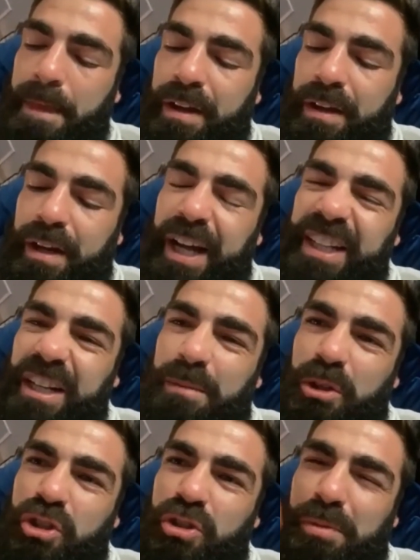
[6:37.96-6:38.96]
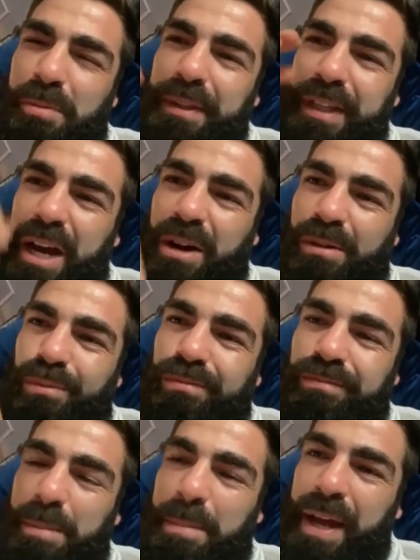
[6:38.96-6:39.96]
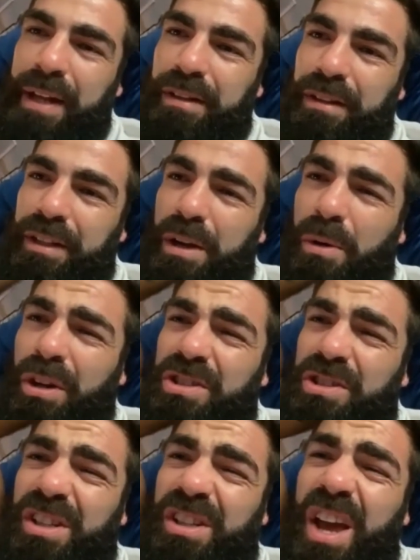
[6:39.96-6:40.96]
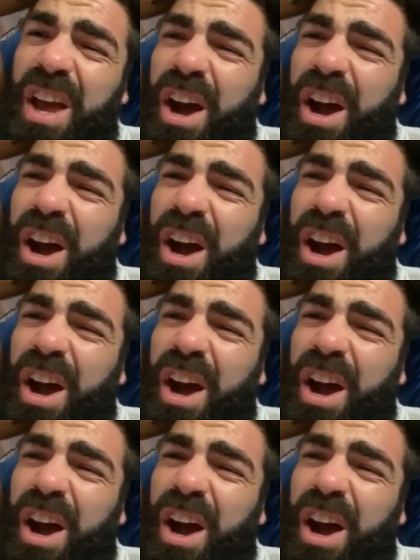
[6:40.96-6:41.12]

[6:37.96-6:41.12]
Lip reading: And then I might jump up and down depending, you know, because I could